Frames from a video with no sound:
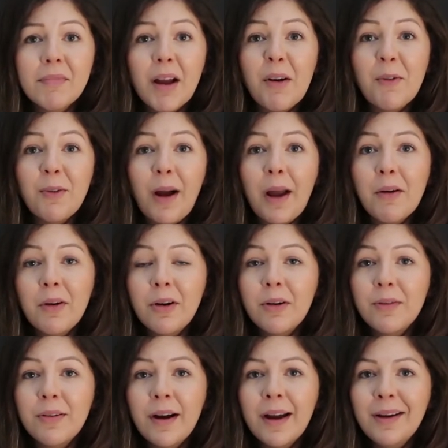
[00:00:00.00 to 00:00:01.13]
a 5
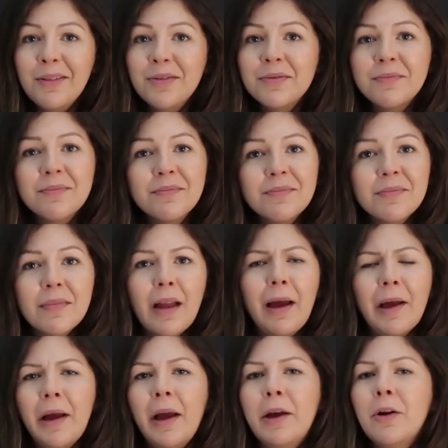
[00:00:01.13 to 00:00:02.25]
out of 5
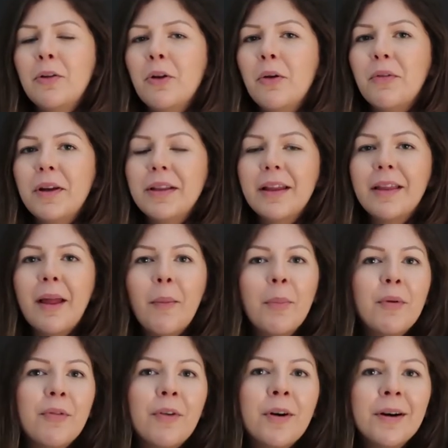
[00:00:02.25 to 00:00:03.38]
I, don't know if I did that
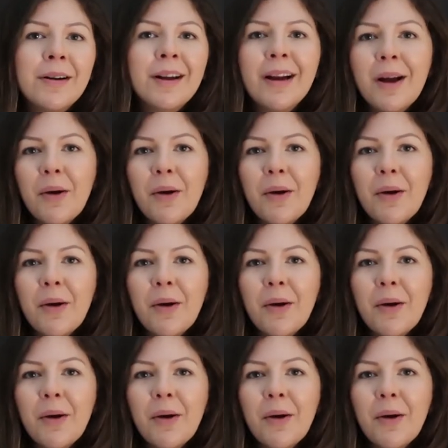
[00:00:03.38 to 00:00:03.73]
before